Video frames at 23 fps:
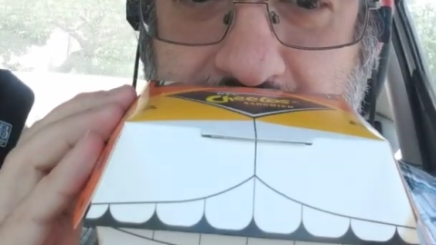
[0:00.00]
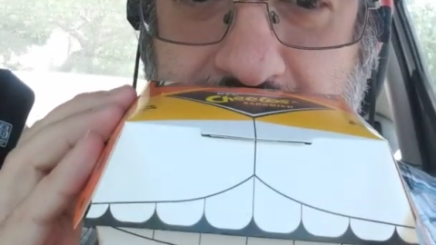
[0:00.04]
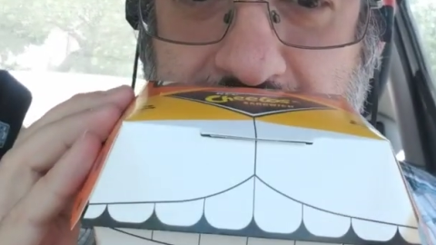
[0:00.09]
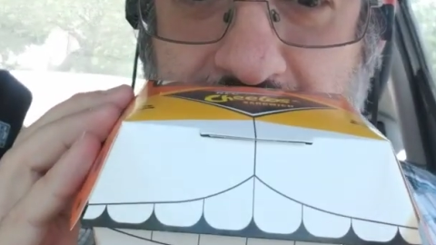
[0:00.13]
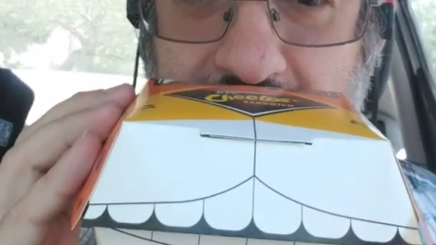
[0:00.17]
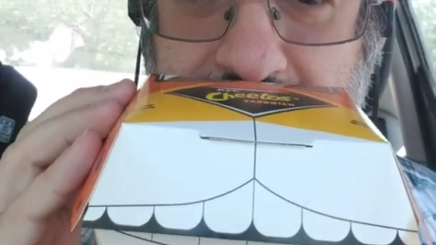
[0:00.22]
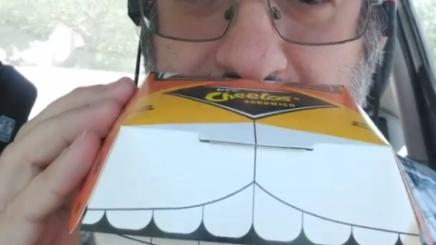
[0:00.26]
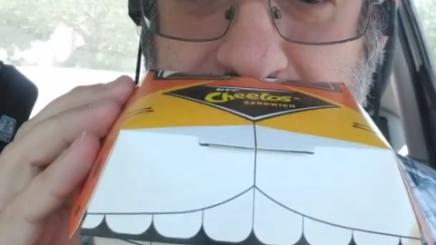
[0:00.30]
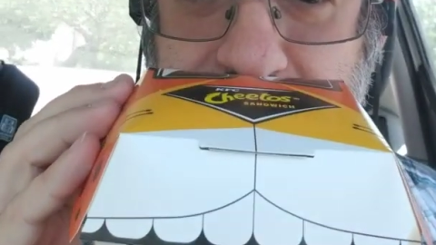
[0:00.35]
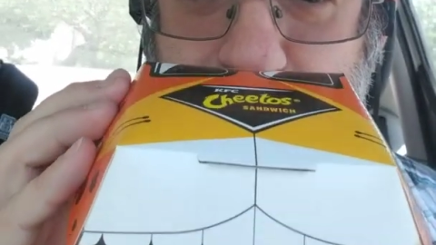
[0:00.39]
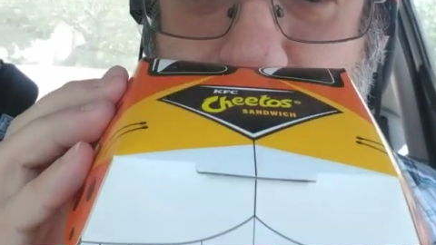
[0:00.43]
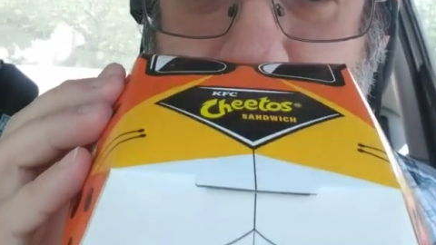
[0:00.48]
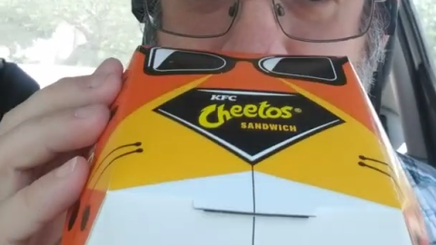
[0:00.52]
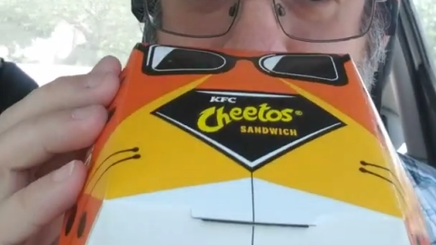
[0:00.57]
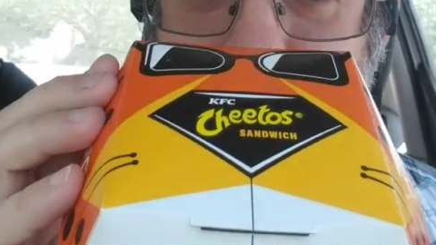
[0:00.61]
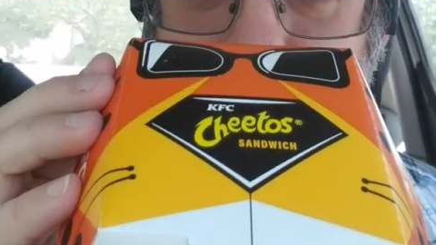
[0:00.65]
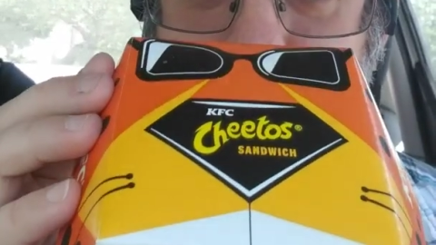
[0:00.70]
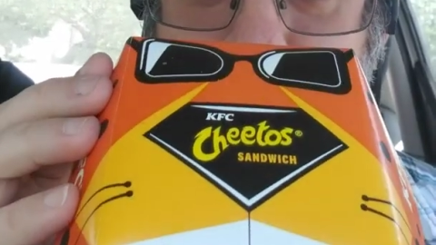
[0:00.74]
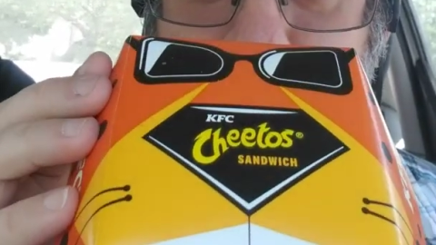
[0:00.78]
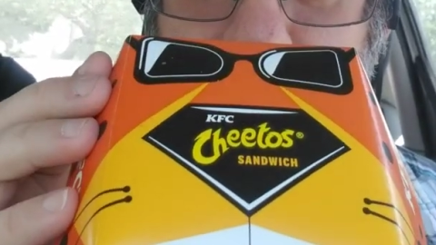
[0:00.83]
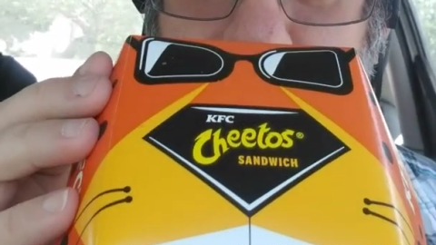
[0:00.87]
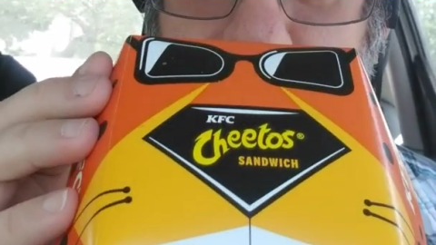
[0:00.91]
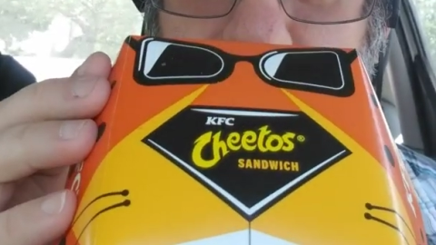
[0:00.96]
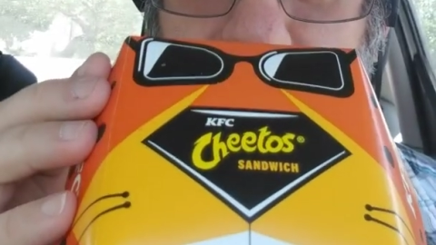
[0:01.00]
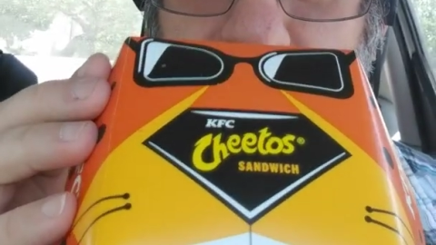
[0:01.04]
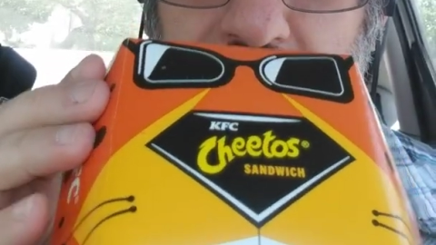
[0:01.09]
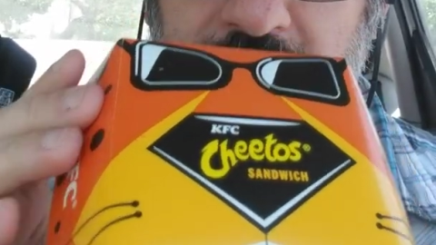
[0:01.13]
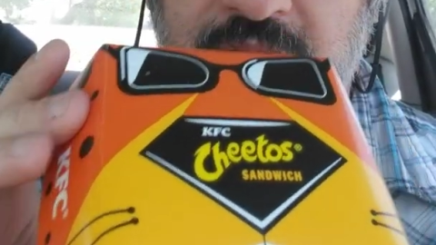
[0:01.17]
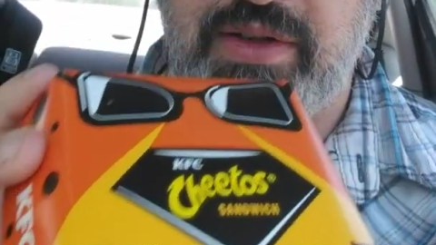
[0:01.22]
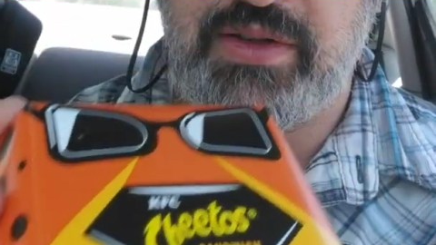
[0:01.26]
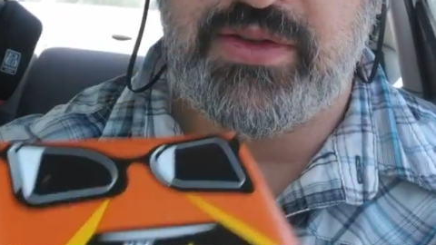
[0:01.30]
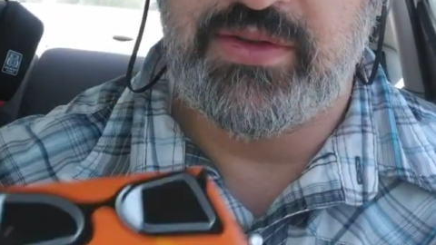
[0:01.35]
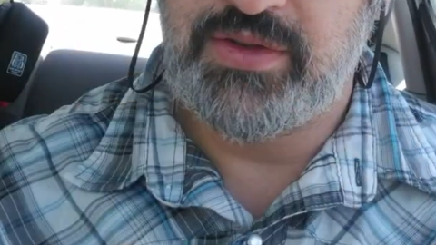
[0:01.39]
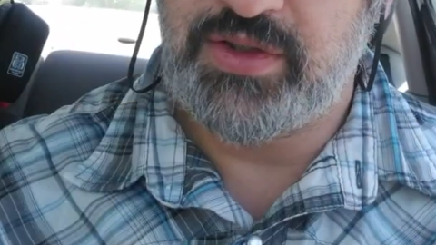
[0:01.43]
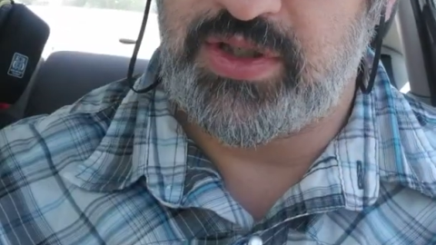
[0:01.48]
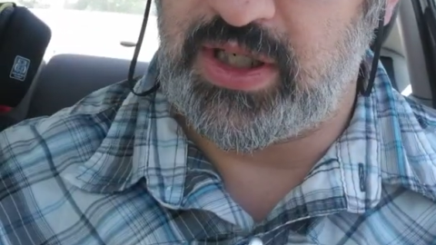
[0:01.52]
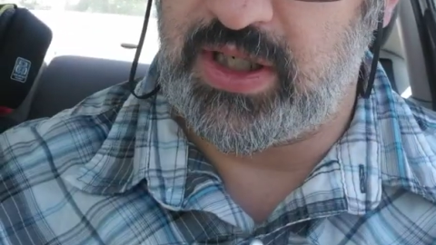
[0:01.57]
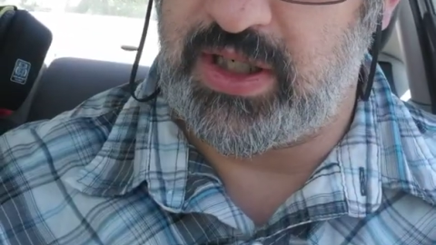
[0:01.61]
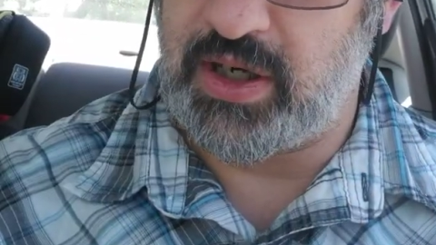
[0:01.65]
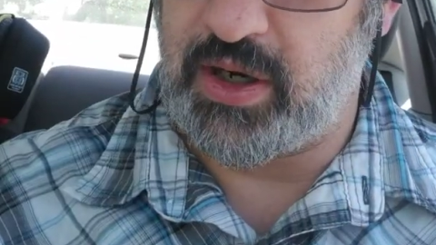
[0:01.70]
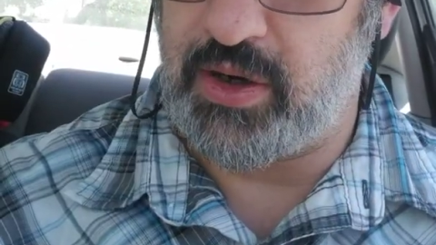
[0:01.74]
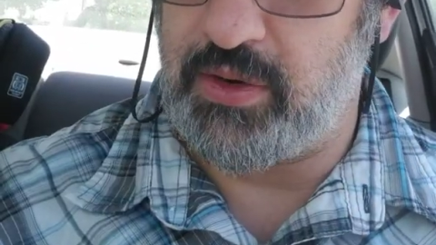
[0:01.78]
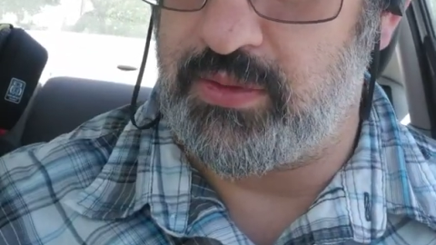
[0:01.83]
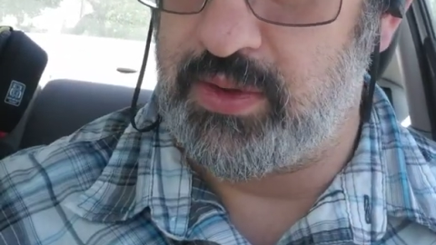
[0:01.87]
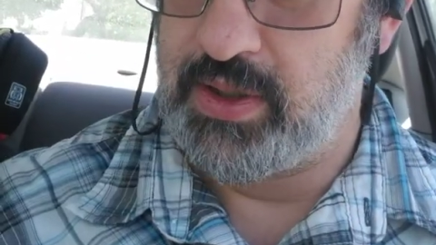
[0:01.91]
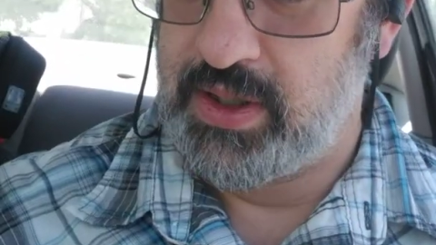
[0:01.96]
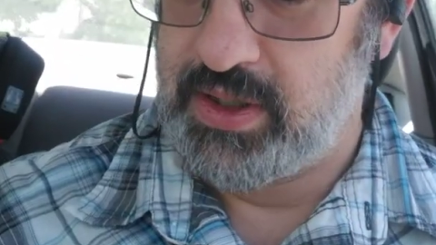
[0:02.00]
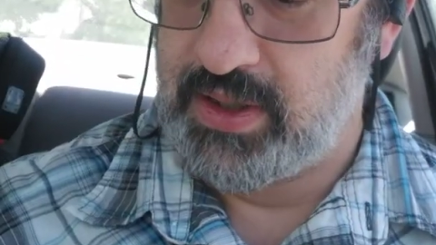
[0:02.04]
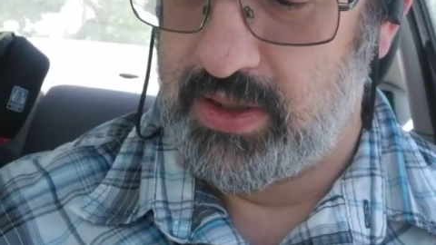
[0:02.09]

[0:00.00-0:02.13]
that's the Chester Cheetah Cheeto